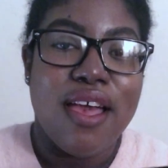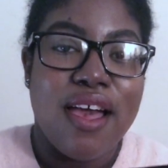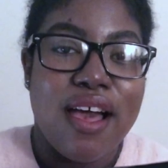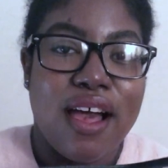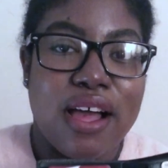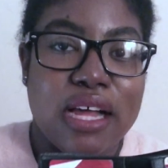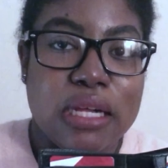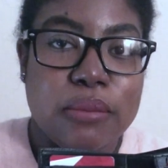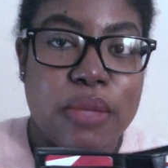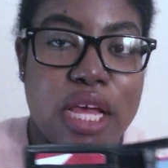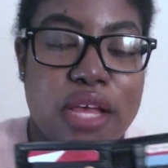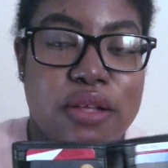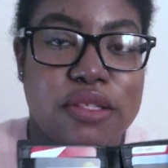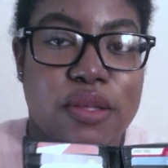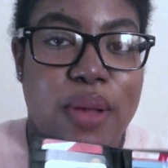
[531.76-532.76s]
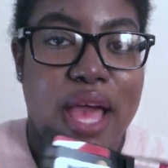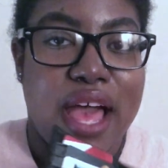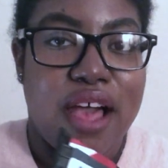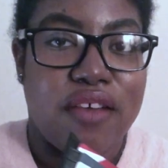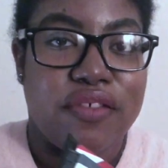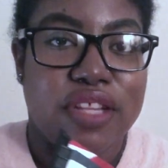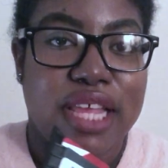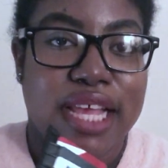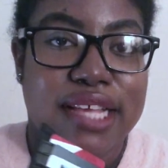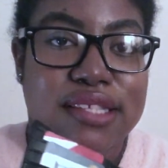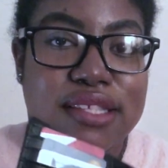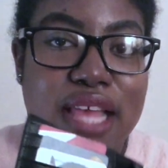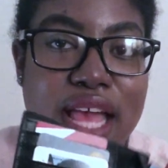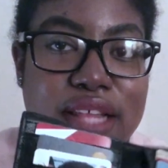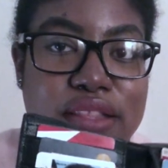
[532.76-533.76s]
I also have, like I
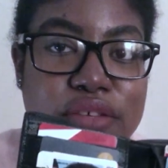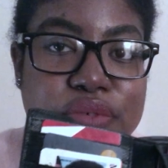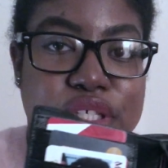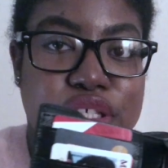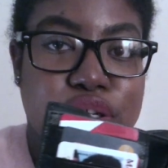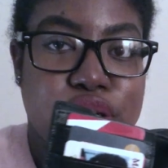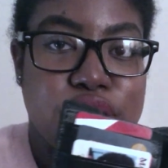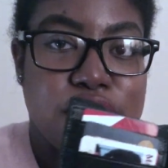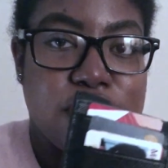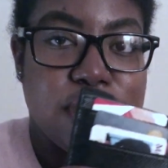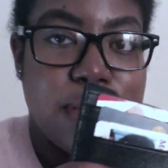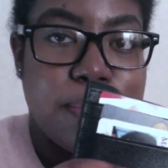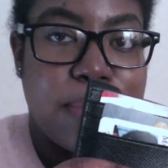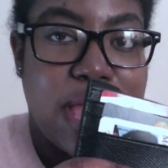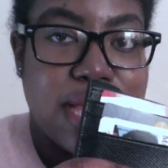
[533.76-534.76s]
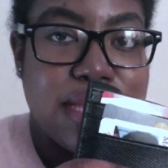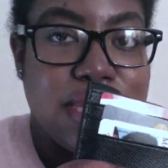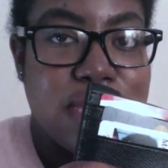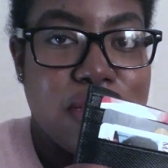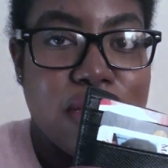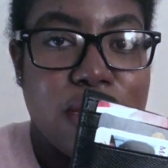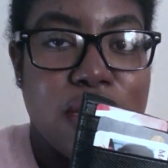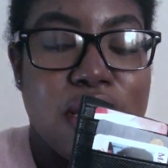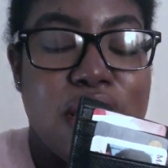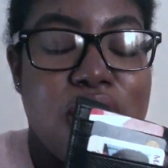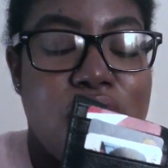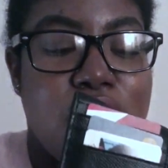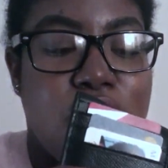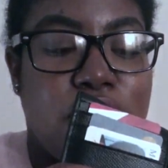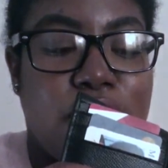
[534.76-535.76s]
said, the return slip back here.
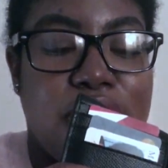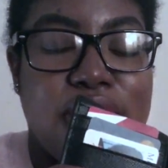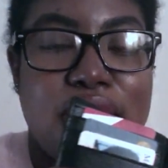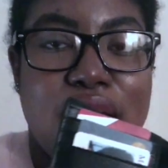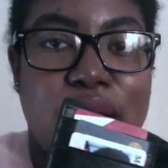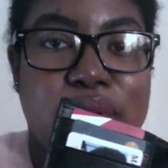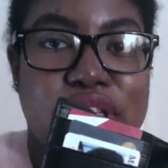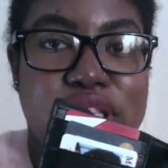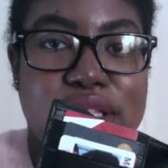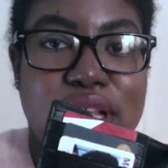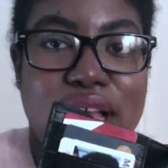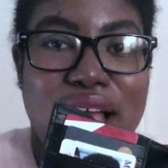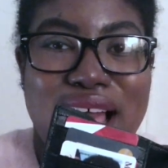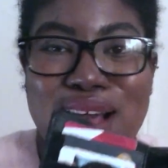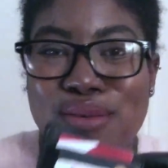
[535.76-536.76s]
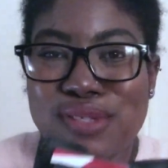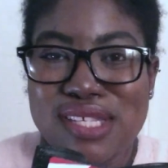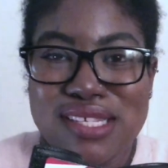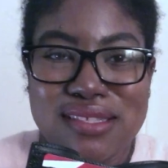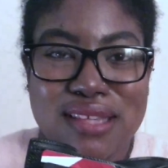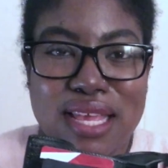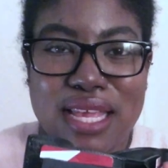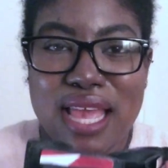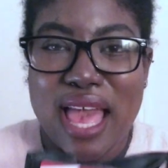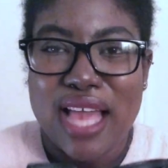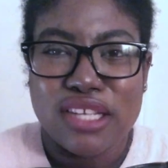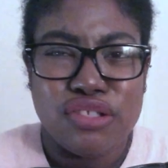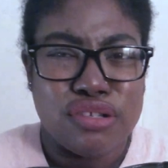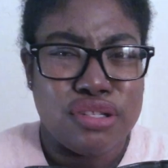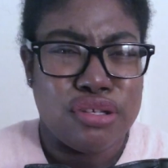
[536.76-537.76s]
Right now it just houses like
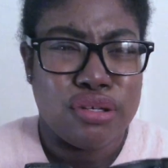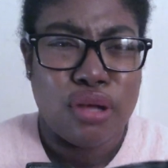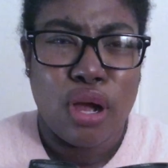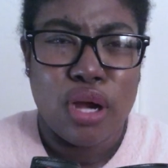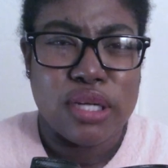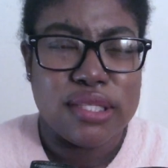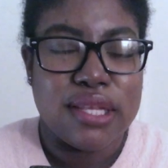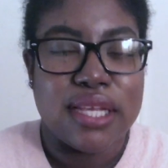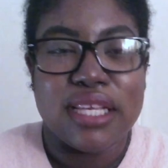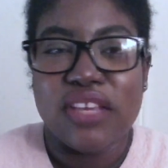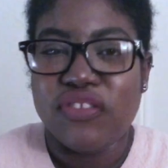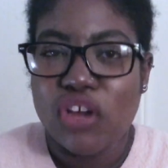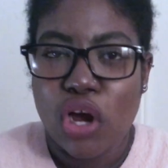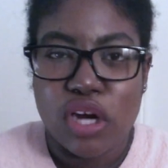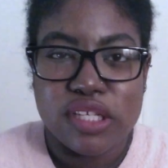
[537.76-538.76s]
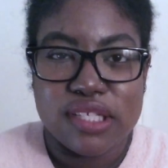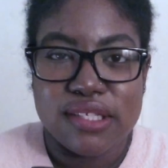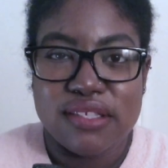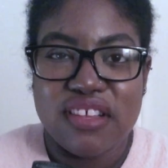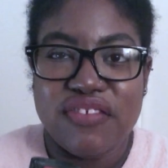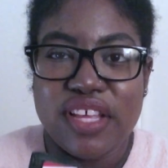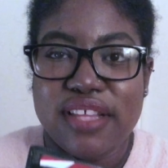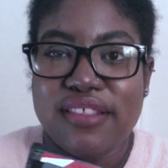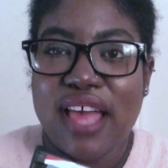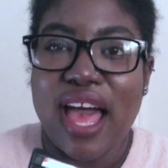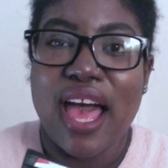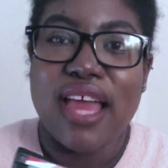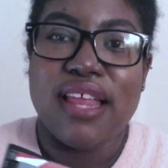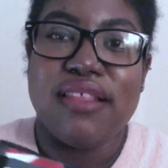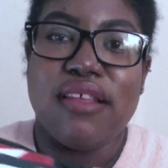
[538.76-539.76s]
extra little cards like gift cards and stuff like
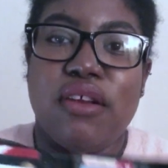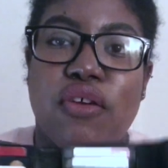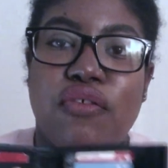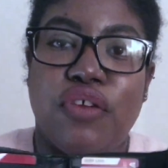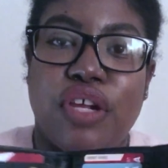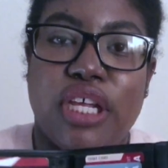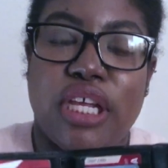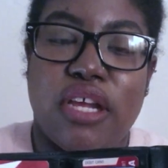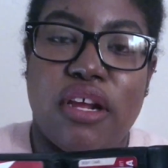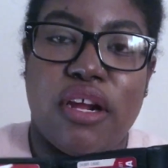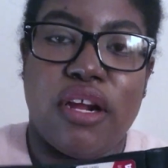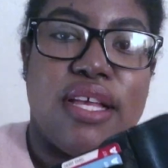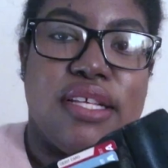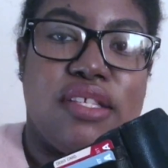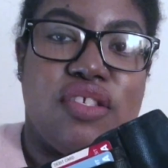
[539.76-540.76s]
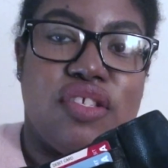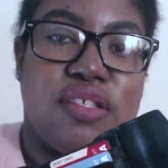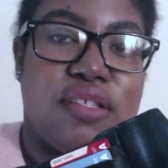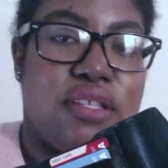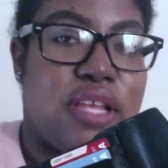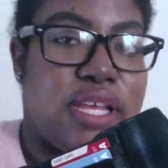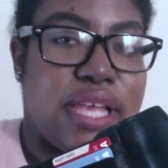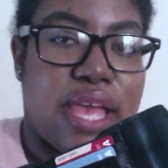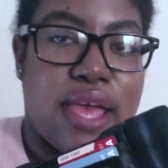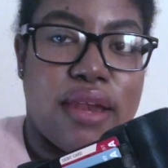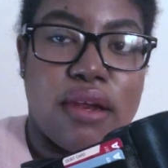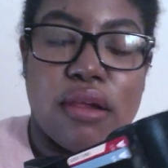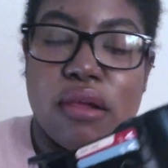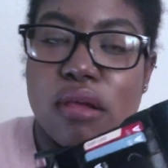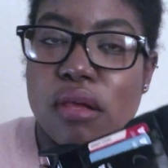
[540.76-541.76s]
that, and then over here is just, again,
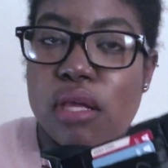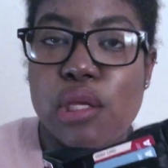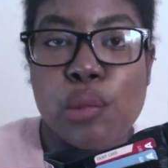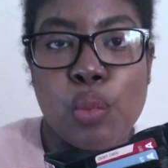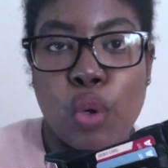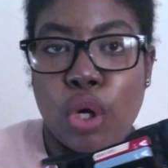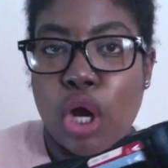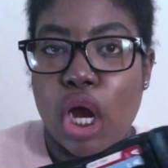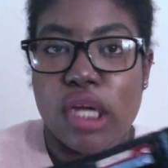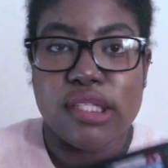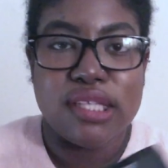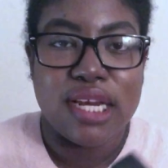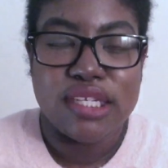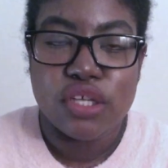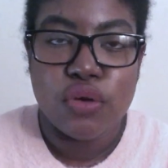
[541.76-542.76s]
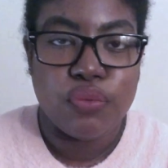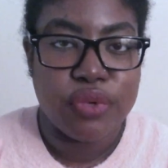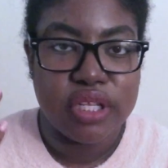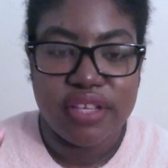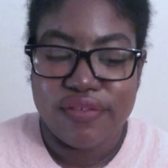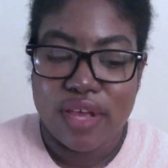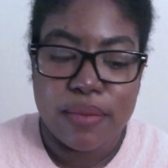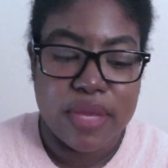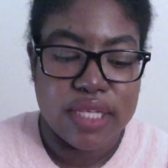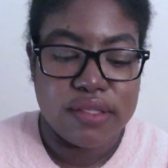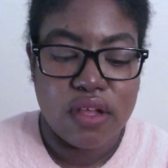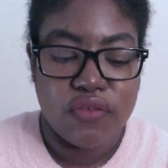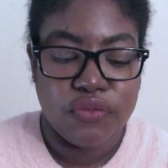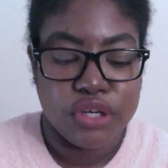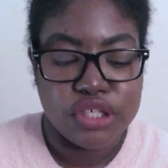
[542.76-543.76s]
more cards that I don't really find
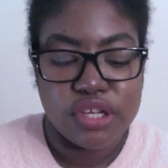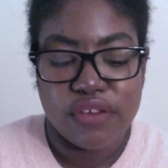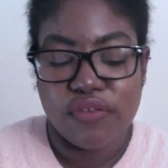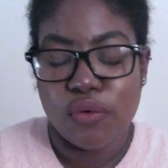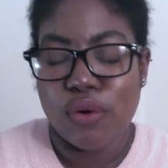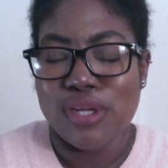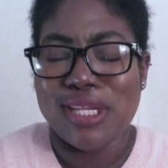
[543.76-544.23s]
myself reaching for,